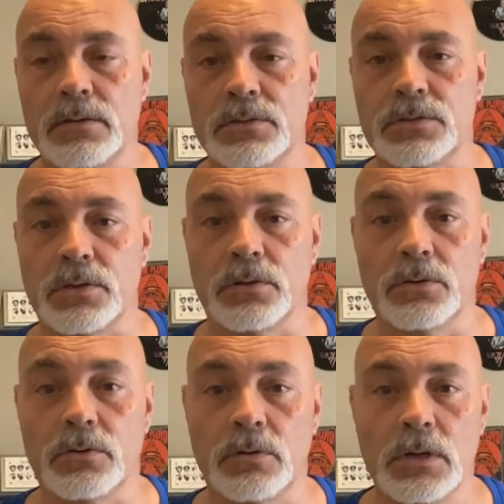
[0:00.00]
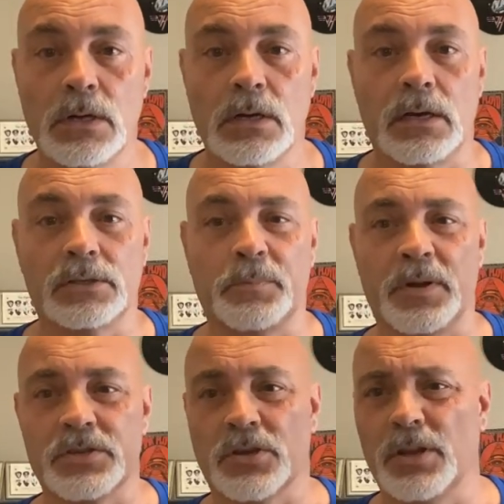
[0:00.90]
so it
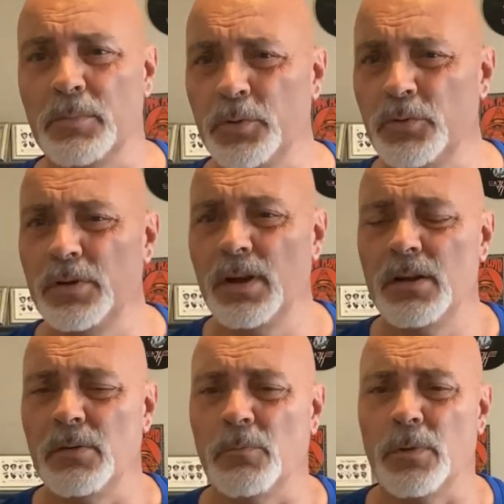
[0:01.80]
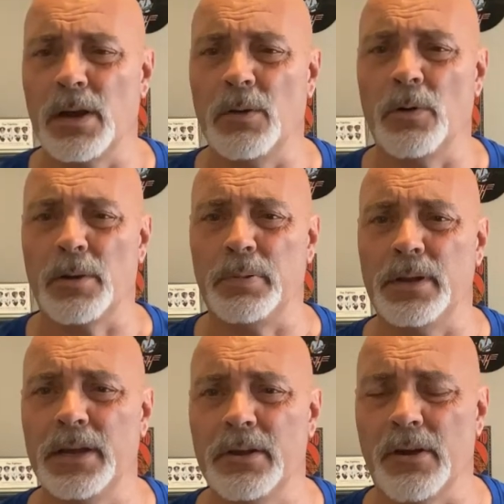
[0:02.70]
depends on the mood, on what I want to
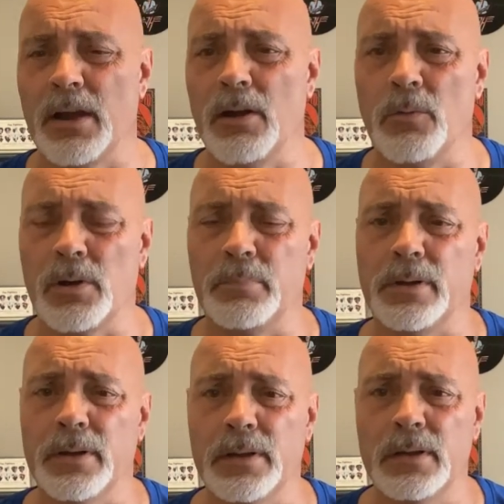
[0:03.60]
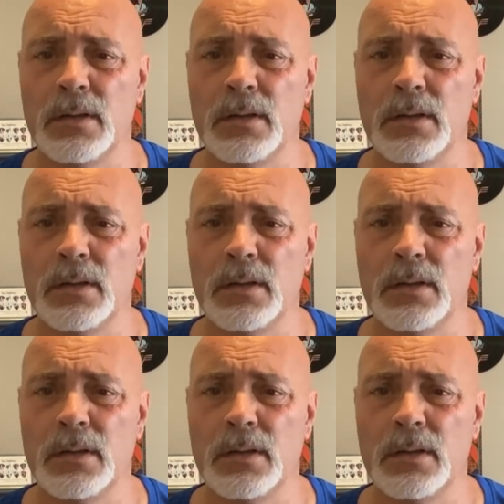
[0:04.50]
play or how I want to play,